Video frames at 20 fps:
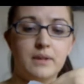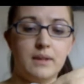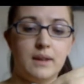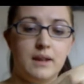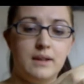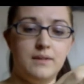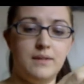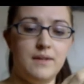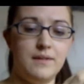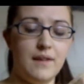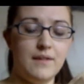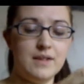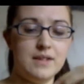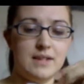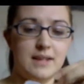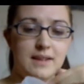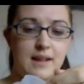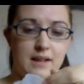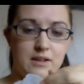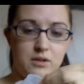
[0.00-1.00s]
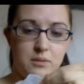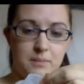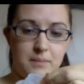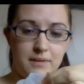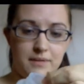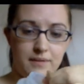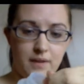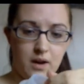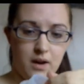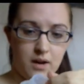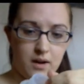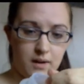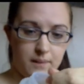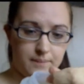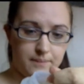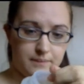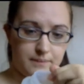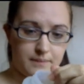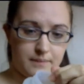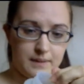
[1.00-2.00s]
And if you've never seen that done before,
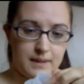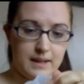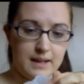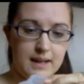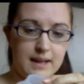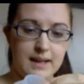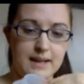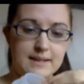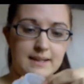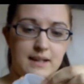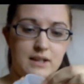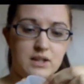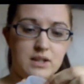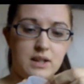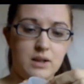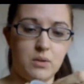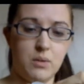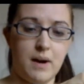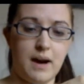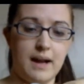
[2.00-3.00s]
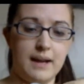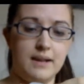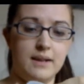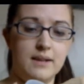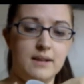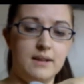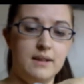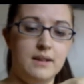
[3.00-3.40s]
it is actually quite